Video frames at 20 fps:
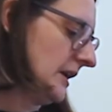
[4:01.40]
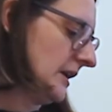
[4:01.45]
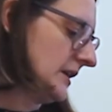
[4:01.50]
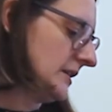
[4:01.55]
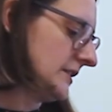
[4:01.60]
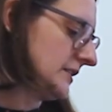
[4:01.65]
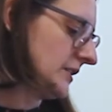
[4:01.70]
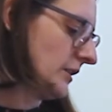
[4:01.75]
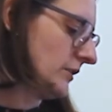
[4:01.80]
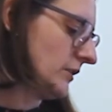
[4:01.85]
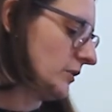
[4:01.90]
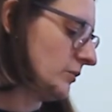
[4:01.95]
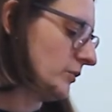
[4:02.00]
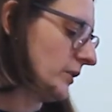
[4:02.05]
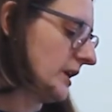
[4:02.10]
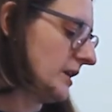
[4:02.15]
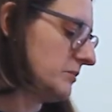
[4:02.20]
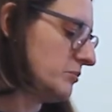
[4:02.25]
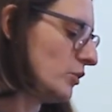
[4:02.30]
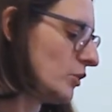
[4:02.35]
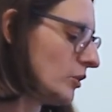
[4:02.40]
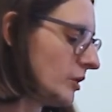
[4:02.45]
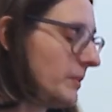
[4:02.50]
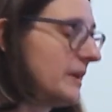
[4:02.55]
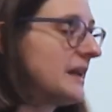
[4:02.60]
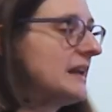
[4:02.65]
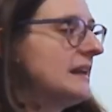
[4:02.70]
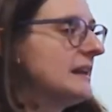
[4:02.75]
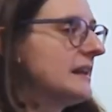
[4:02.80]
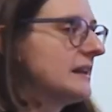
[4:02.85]
so that we're more
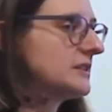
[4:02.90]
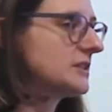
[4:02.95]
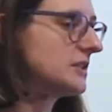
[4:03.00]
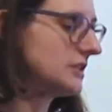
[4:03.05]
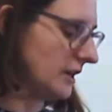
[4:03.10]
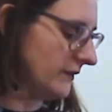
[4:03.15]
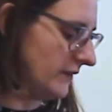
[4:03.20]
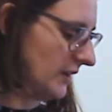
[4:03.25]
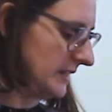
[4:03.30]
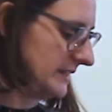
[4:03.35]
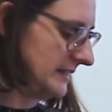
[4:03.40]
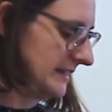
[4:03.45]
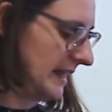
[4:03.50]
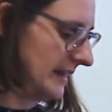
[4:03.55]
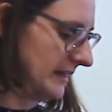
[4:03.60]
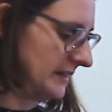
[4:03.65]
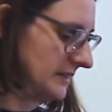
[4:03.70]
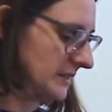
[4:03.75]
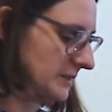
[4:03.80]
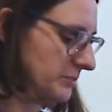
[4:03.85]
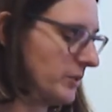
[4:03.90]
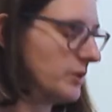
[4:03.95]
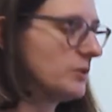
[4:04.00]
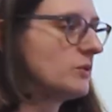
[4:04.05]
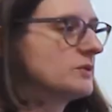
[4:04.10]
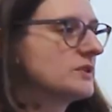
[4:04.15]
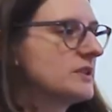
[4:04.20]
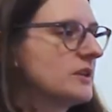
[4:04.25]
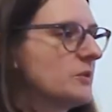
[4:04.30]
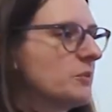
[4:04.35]
appealing to diverse talent, but
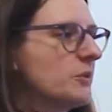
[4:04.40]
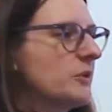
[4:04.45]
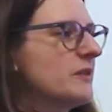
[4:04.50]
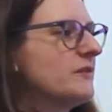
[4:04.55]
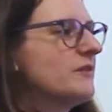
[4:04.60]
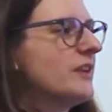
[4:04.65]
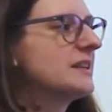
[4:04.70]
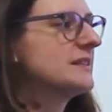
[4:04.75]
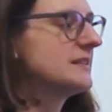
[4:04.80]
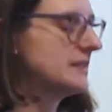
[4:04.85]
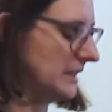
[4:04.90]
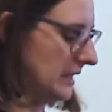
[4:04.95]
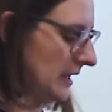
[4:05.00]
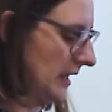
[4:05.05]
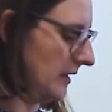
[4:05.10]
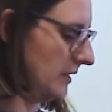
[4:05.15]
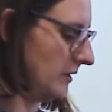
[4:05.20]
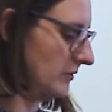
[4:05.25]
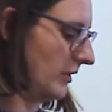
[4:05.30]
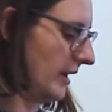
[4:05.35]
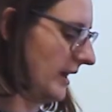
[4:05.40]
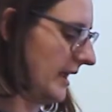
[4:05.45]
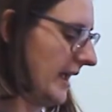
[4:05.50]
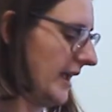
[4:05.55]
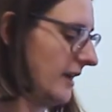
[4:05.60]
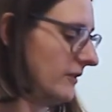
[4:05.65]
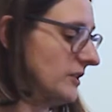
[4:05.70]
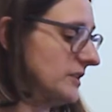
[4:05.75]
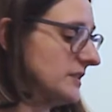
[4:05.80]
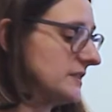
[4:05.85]
also that we're investing in the right
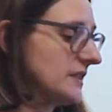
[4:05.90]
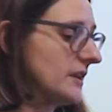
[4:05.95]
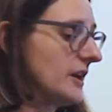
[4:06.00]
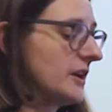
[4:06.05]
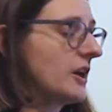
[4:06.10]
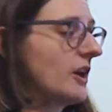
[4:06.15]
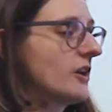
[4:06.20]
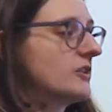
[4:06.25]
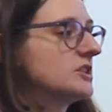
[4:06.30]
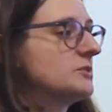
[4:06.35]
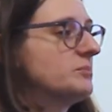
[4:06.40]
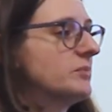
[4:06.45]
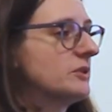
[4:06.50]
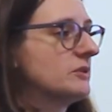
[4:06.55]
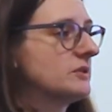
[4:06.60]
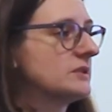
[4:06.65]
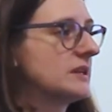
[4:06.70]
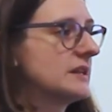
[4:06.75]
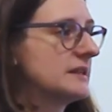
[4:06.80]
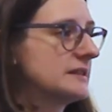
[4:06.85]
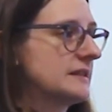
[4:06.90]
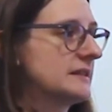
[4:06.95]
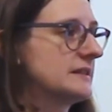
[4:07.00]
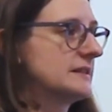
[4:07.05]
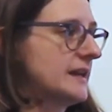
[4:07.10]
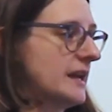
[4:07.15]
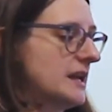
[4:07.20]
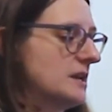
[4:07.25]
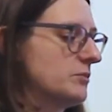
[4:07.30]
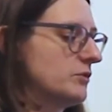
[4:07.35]
areas that are going to build a
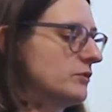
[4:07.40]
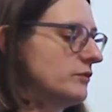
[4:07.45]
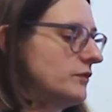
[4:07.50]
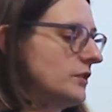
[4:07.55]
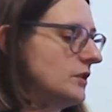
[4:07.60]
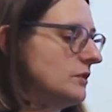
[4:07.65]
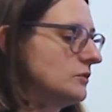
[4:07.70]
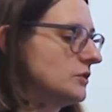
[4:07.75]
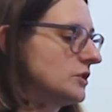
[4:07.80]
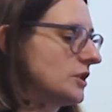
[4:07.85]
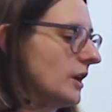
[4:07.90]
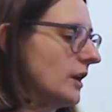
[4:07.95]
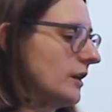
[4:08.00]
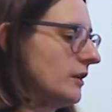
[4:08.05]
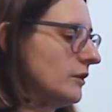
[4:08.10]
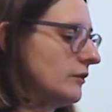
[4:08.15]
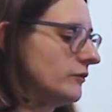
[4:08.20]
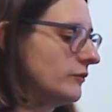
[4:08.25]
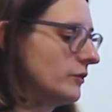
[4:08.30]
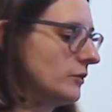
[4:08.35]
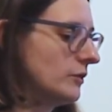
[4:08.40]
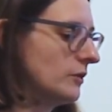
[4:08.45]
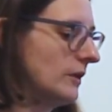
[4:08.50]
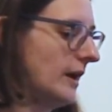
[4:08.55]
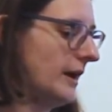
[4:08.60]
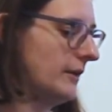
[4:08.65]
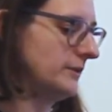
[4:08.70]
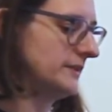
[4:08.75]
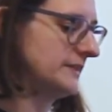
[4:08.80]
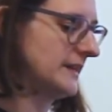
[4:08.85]
sustainable future for
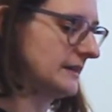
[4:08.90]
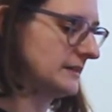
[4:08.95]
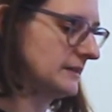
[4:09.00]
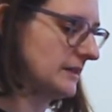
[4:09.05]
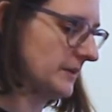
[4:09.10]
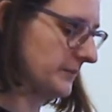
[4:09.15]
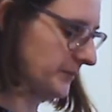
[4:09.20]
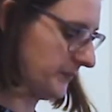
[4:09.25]
our sector.